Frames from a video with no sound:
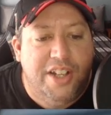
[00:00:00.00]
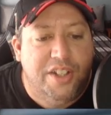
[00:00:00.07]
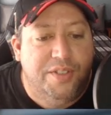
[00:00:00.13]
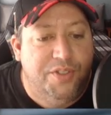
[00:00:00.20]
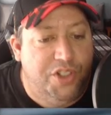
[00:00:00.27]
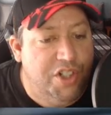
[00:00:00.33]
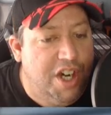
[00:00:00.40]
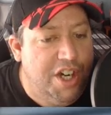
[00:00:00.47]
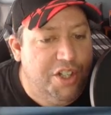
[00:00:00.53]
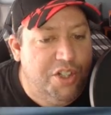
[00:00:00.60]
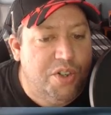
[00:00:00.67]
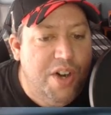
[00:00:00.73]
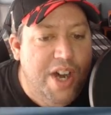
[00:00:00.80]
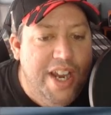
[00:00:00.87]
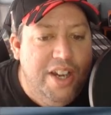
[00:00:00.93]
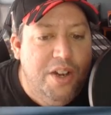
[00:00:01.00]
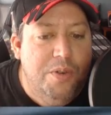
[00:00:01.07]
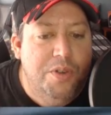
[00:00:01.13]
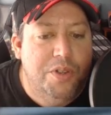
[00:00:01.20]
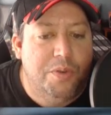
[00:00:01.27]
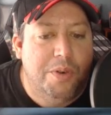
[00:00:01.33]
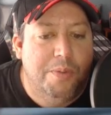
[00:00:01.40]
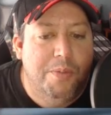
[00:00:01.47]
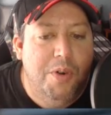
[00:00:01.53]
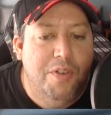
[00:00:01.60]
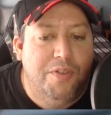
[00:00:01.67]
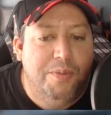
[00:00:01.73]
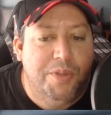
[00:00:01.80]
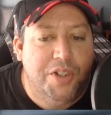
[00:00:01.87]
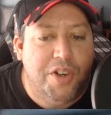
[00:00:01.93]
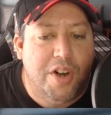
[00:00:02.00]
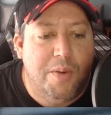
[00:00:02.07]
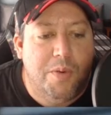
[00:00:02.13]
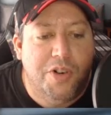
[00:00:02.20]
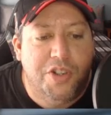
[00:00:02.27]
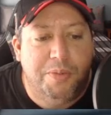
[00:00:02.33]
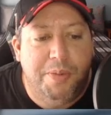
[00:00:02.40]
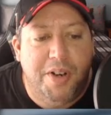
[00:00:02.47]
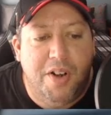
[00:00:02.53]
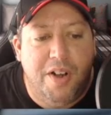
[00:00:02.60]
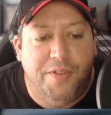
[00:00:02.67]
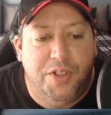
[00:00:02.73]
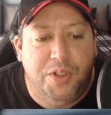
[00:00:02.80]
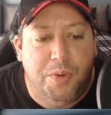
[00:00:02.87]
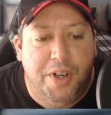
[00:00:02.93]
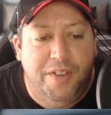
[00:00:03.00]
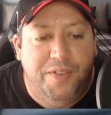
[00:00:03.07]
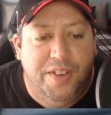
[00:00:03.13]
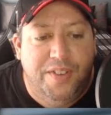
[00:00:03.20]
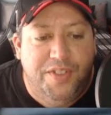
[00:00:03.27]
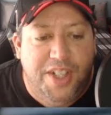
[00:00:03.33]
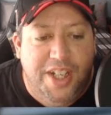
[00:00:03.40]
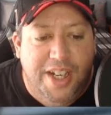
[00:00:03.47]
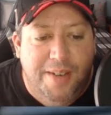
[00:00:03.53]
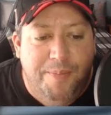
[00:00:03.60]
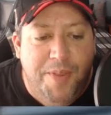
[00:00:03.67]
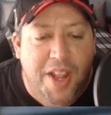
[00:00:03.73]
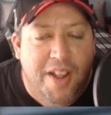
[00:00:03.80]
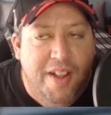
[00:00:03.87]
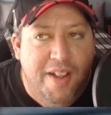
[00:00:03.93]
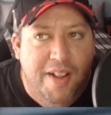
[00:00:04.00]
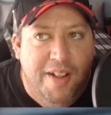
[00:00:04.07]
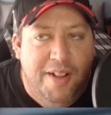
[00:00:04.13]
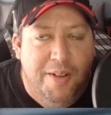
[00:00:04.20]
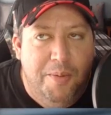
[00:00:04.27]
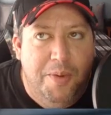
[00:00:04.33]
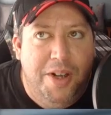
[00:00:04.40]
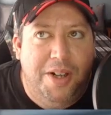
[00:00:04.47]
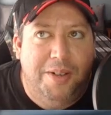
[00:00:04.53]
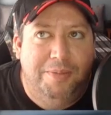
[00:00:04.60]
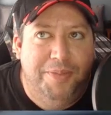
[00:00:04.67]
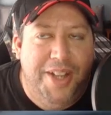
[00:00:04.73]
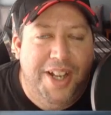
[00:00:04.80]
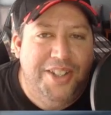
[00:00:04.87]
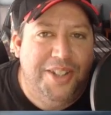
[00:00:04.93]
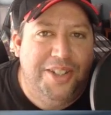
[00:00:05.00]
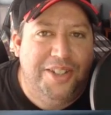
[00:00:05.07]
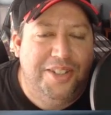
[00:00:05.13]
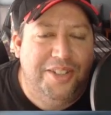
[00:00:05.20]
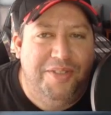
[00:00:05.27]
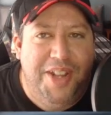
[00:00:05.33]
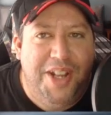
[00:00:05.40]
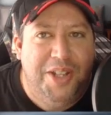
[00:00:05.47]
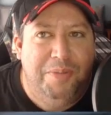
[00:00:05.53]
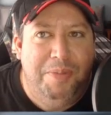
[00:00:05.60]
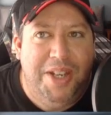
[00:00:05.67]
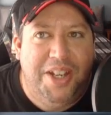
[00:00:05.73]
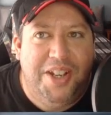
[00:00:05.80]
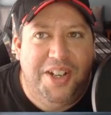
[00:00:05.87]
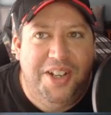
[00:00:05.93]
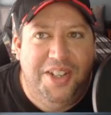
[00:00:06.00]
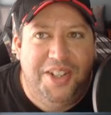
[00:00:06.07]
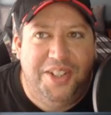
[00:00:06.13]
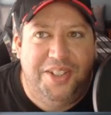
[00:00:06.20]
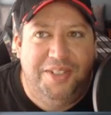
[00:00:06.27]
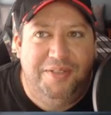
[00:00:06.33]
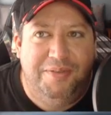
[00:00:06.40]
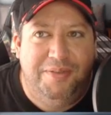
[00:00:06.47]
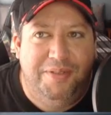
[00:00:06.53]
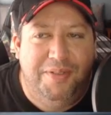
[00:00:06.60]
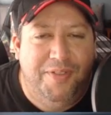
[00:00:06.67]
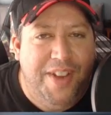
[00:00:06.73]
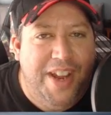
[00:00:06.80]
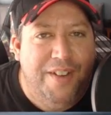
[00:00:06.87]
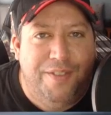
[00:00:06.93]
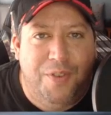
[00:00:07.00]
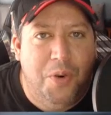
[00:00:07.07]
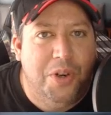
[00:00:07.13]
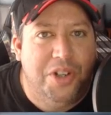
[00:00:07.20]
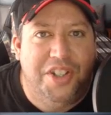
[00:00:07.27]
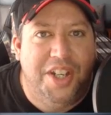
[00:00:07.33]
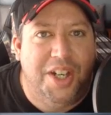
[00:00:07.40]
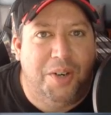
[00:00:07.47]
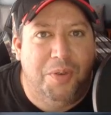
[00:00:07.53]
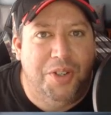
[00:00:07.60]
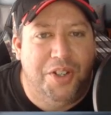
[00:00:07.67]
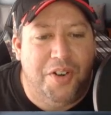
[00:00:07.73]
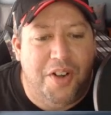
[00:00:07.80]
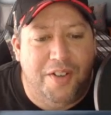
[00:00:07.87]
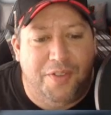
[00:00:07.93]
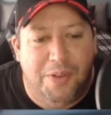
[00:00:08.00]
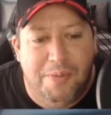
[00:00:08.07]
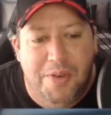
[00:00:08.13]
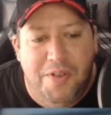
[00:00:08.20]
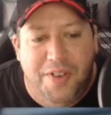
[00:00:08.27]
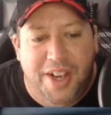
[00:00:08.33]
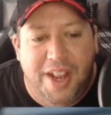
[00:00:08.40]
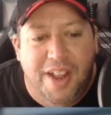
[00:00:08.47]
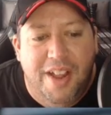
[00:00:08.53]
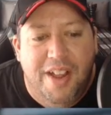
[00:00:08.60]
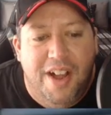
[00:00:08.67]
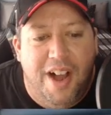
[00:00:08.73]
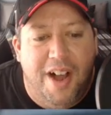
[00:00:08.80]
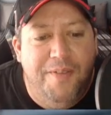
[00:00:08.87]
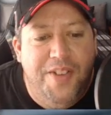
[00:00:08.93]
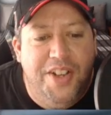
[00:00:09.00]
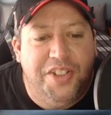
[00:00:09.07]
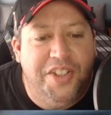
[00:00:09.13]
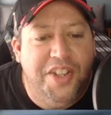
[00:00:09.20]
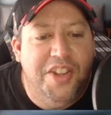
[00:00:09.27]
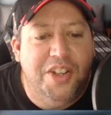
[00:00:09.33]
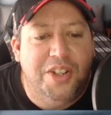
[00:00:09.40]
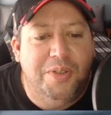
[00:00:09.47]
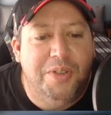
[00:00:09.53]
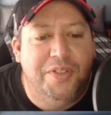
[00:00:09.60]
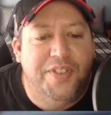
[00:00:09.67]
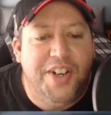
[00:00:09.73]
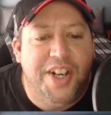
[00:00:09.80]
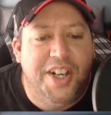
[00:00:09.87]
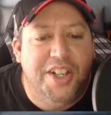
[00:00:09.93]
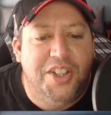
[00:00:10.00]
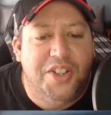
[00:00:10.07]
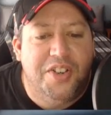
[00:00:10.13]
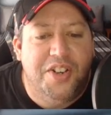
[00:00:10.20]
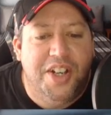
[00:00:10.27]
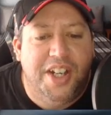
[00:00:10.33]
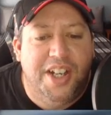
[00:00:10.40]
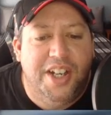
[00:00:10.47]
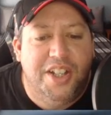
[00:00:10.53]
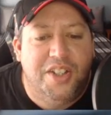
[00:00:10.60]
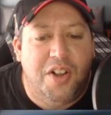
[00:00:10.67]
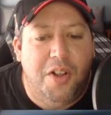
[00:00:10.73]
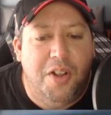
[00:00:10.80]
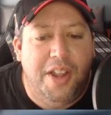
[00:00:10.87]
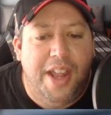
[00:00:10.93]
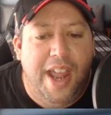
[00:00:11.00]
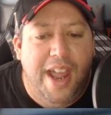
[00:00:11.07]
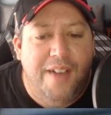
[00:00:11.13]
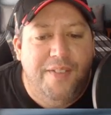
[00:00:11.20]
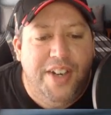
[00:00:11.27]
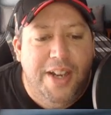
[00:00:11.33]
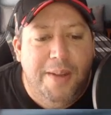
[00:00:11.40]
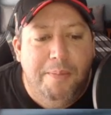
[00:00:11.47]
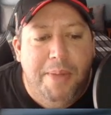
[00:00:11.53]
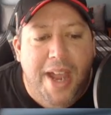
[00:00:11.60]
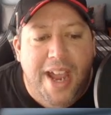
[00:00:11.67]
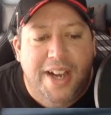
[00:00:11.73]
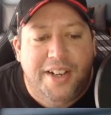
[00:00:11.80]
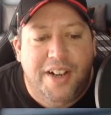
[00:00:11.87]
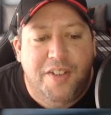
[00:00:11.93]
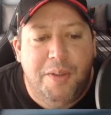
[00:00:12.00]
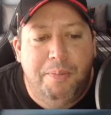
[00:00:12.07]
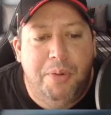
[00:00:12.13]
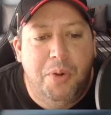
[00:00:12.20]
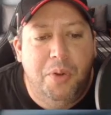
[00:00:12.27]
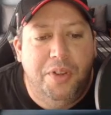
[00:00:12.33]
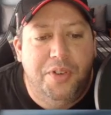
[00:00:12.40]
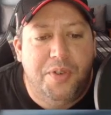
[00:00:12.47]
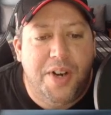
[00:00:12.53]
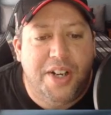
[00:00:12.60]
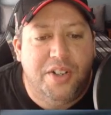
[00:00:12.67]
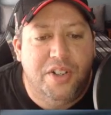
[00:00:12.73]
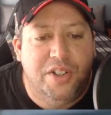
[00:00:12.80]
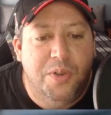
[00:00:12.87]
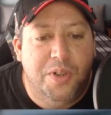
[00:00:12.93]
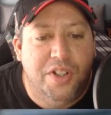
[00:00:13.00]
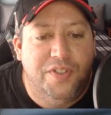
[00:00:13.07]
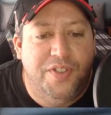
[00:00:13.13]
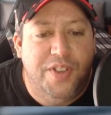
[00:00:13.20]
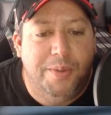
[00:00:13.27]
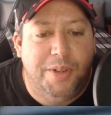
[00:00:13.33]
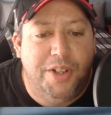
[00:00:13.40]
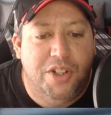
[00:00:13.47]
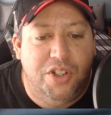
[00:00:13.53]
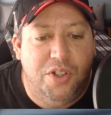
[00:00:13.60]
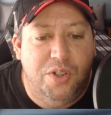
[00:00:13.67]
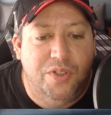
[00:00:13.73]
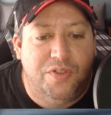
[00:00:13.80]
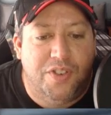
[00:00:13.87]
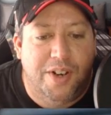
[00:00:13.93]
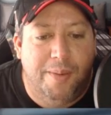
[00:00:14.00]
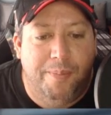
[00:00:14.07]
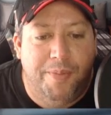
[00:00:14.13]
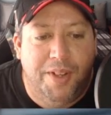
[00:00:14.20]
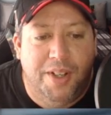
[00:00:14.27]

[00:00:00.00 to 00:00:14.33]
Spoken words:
Josh Trank, who was removed from Star Wars spin-off in 2015. Well, that's because Fan 4-Stick was an awful movie. Obviously, this was very concerning, and it's all have an impact on the pool of directors Lucasfilm can choose from.